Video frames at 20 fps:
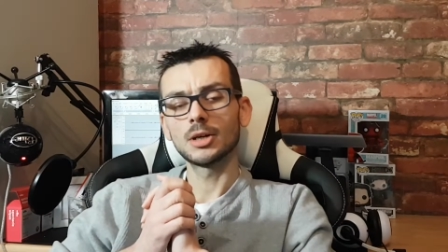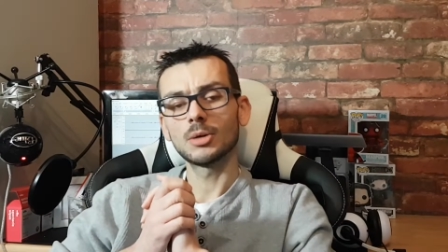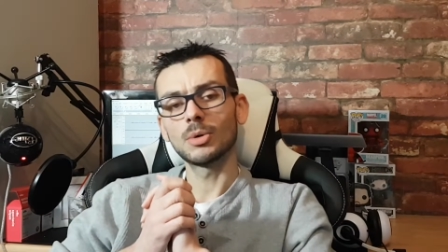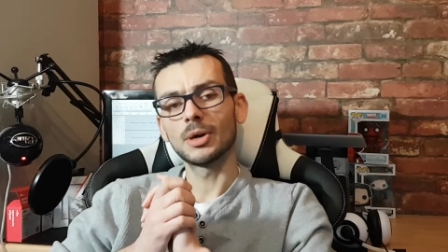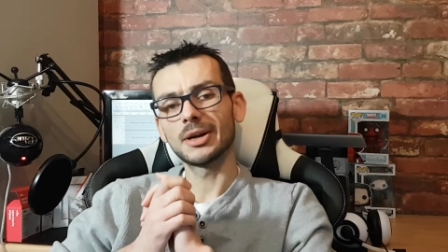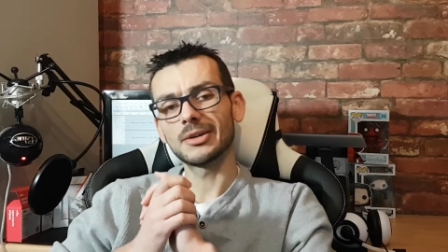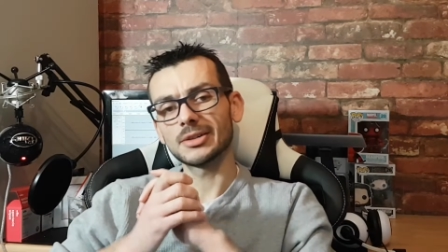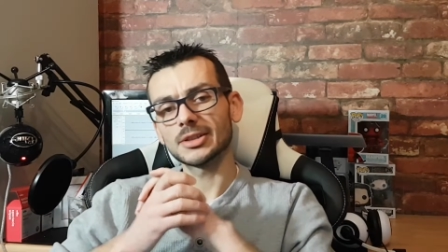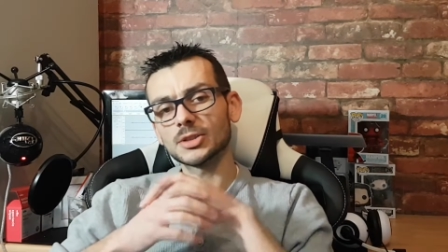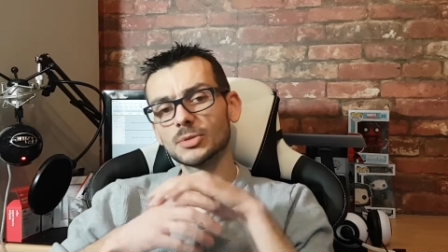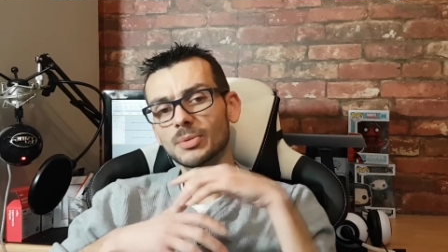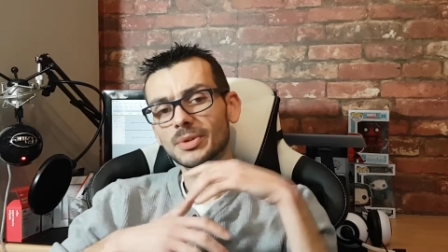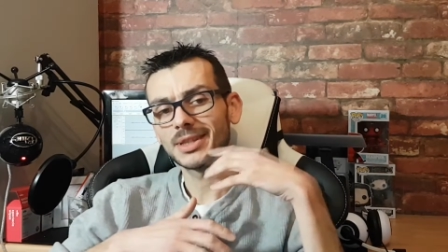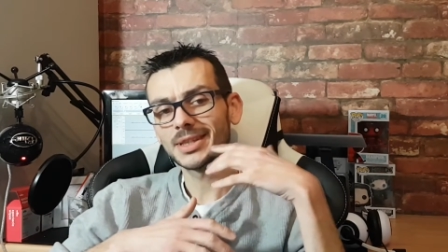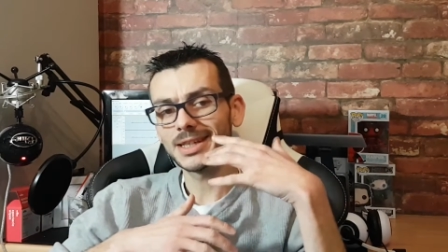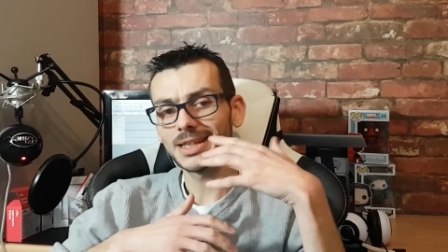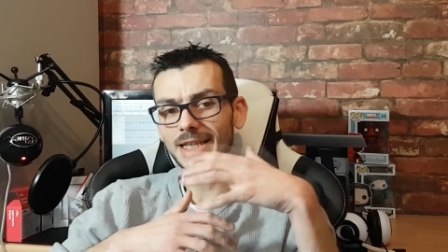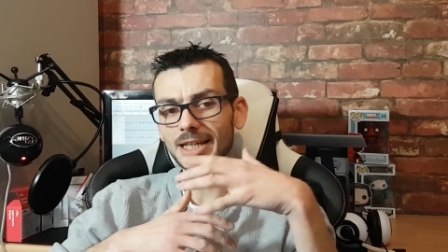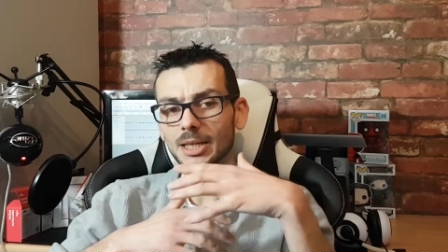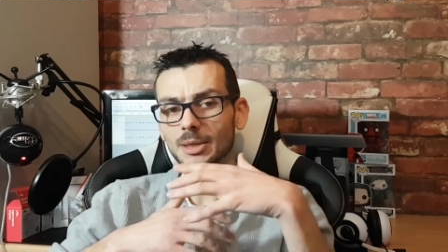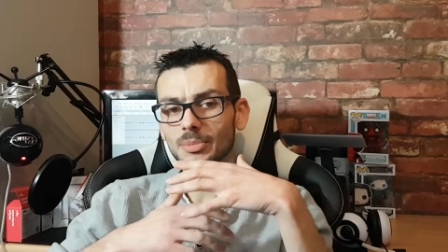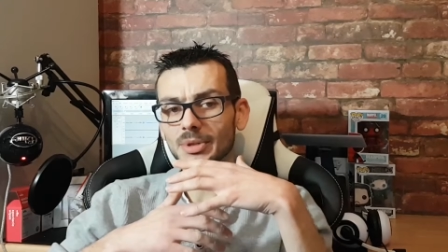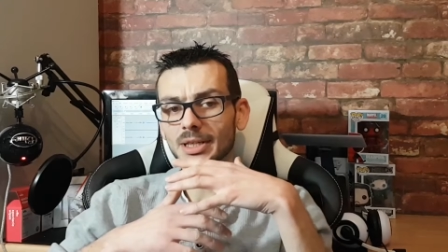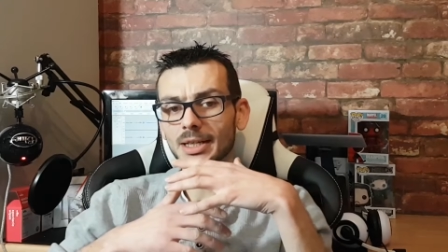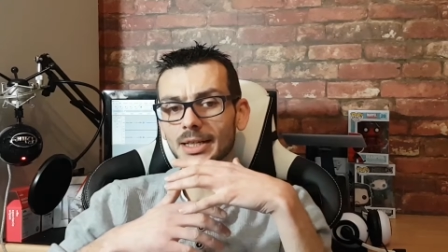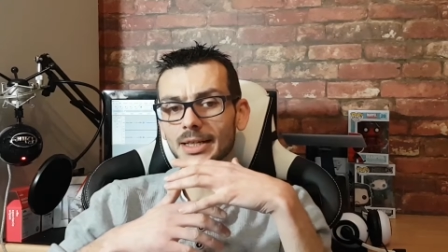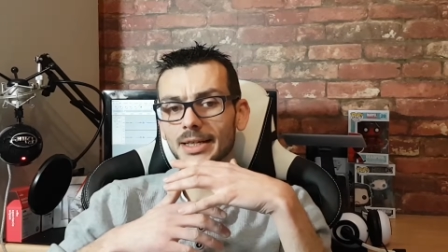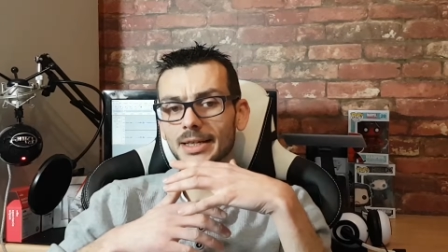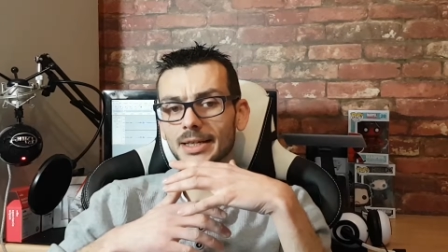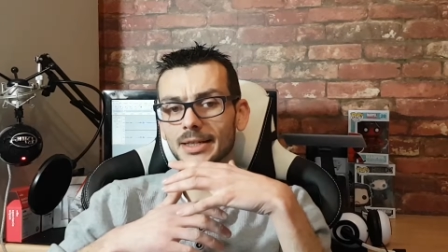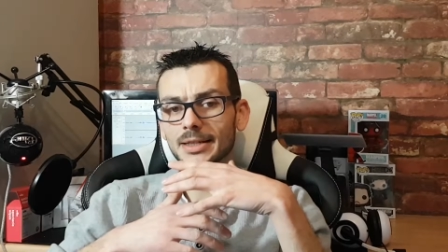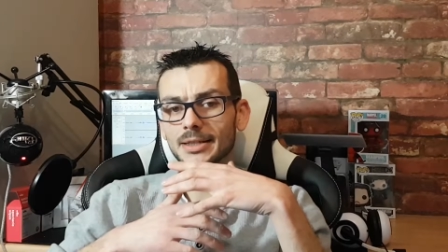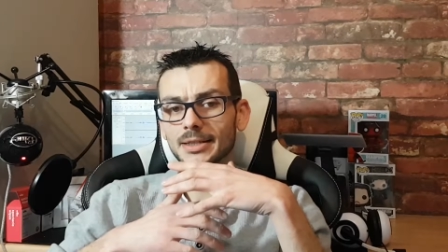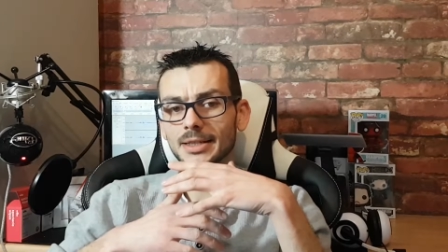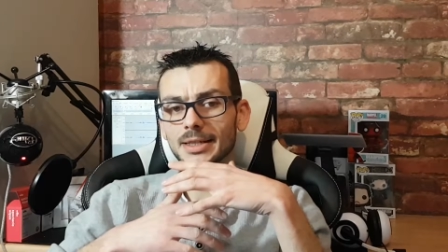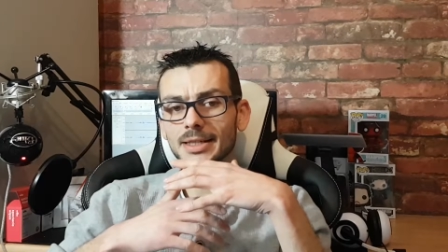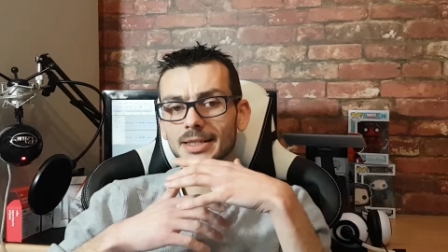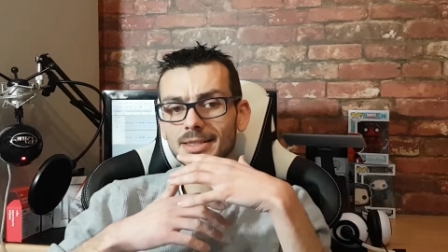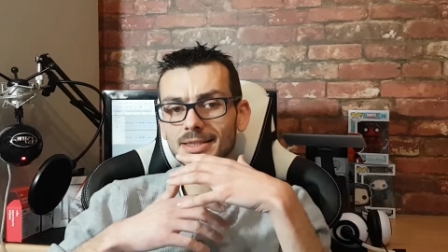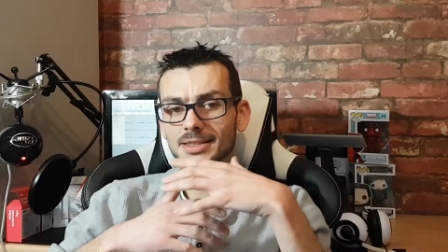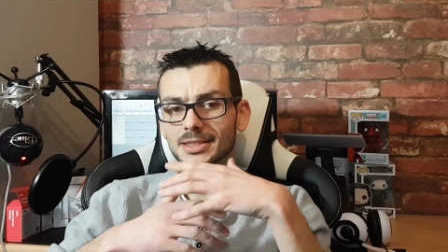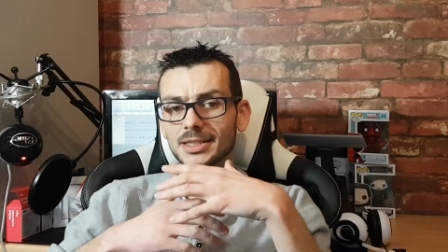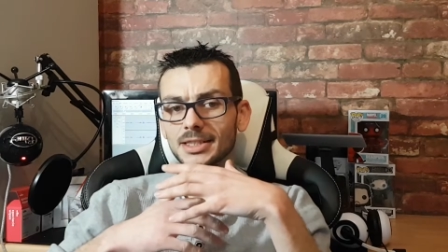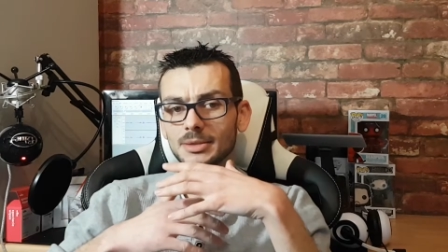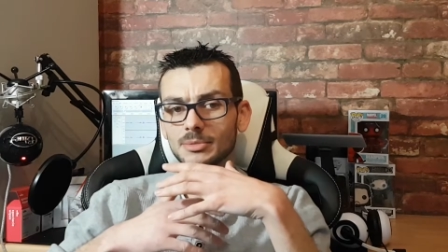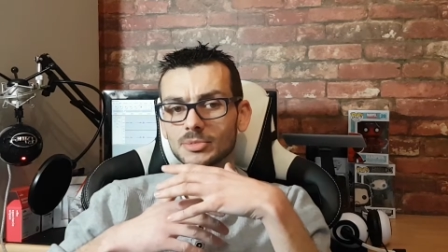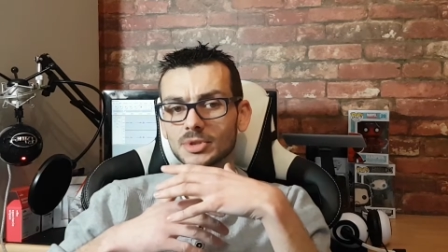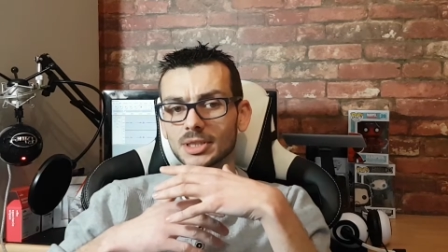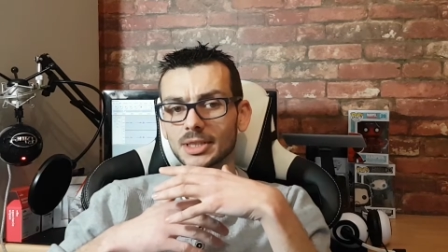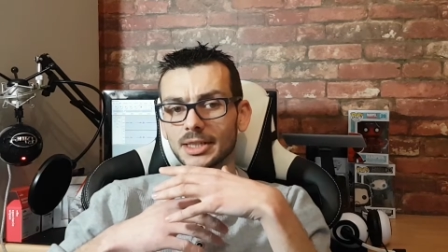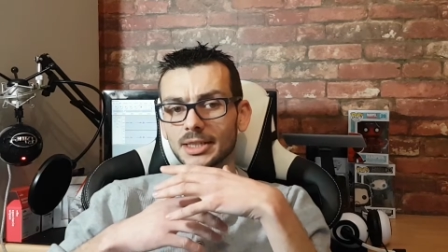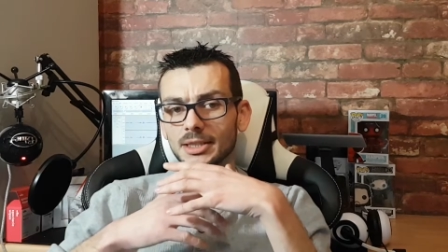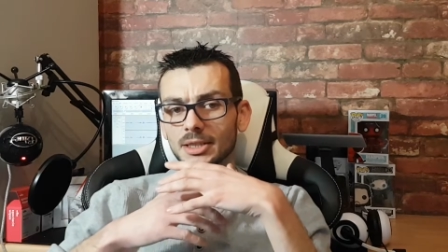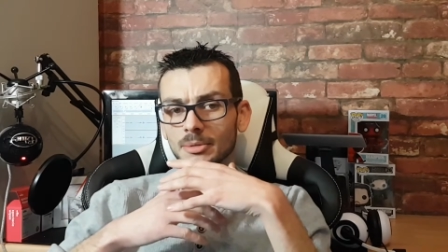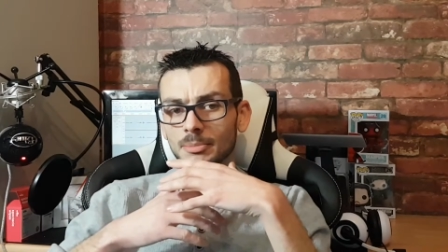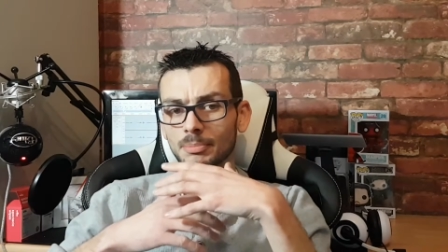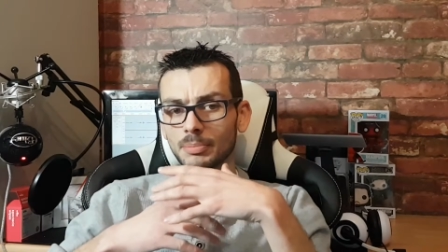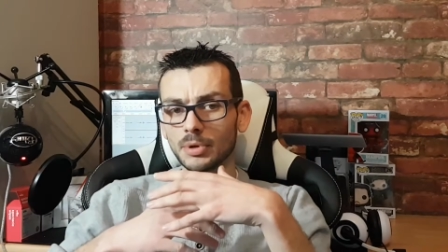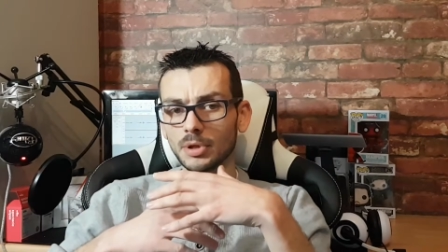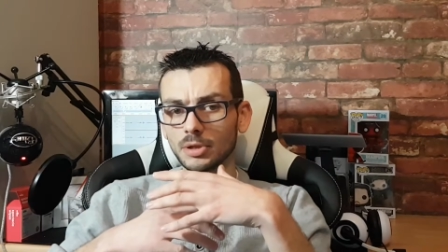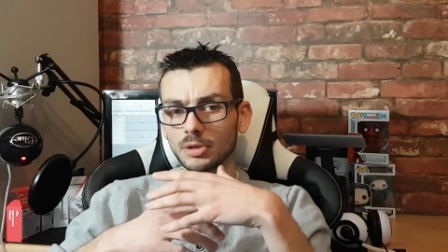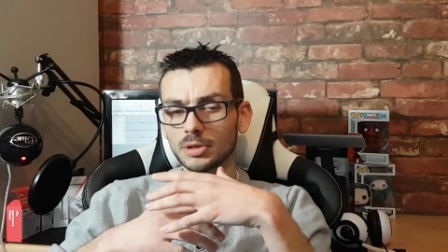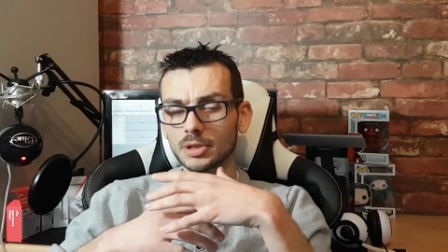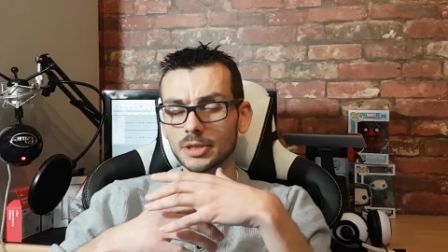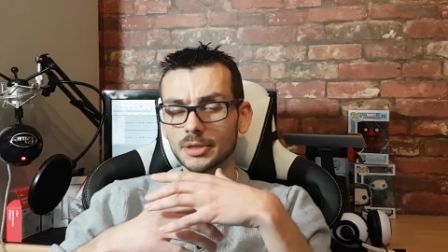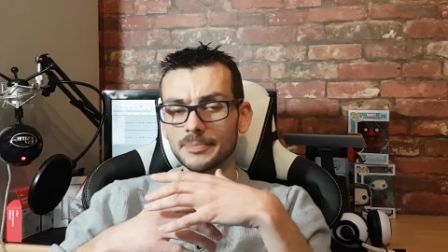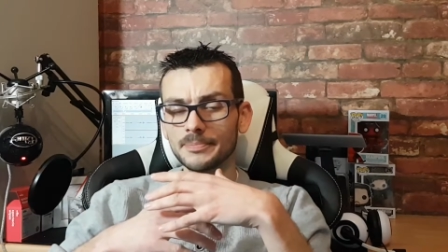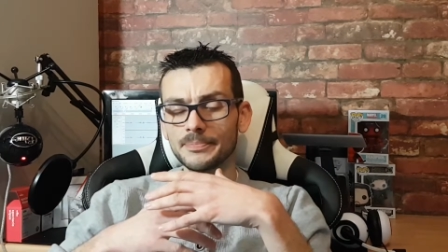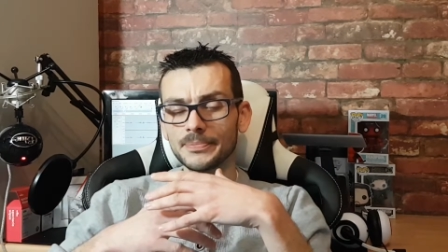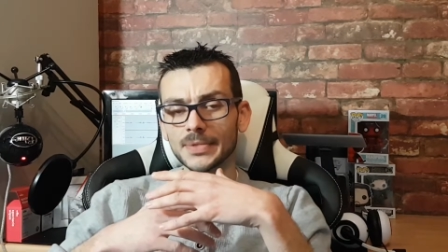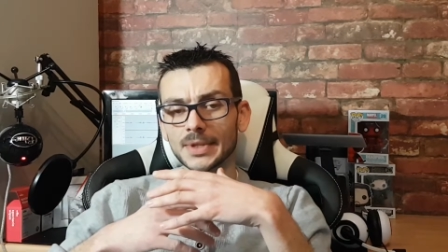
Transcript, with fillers: Whereas with Kaby Lake, it seems like the bulk,